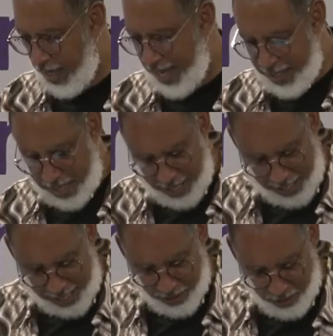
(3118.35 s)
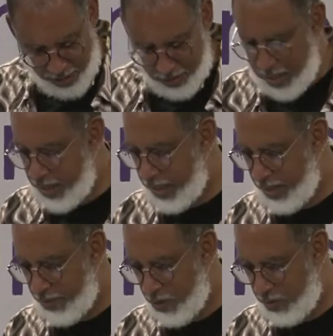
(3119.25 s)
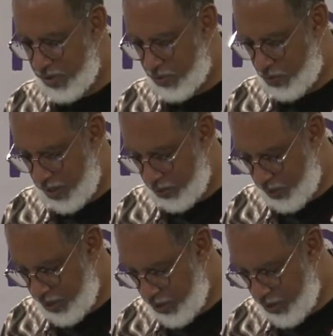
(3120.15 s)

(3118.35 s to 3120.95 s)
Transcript: And I know that in Romans 1, we